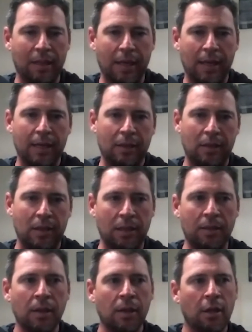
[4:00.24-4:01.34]
that. I
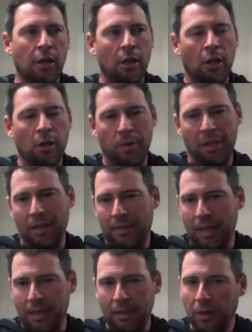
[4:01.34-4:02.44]
think when you get to
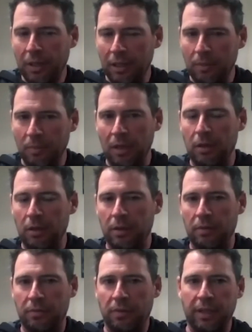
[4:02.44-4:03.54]
kind of look in the mirror and
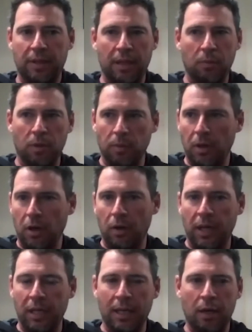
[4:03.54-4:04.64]
reflect, hey, where we are
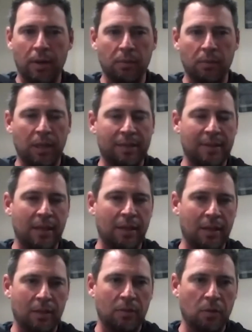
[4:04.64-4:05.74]
right now, I don't think it's
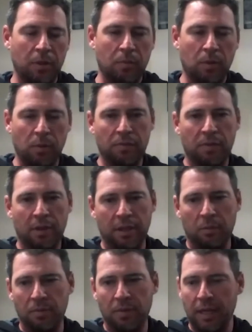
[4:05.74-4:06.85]
anything doing where we felt
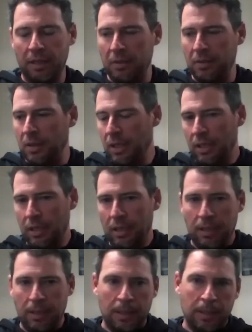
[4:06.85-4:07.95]
like we've gotten,
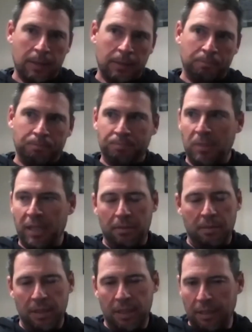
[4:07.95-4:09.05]
hey,
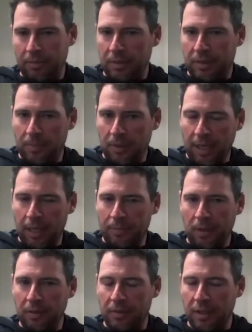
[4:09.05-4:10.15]
you tip your cap
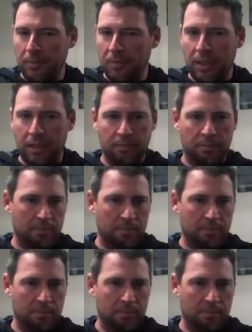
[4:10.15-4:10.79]
to all the teams that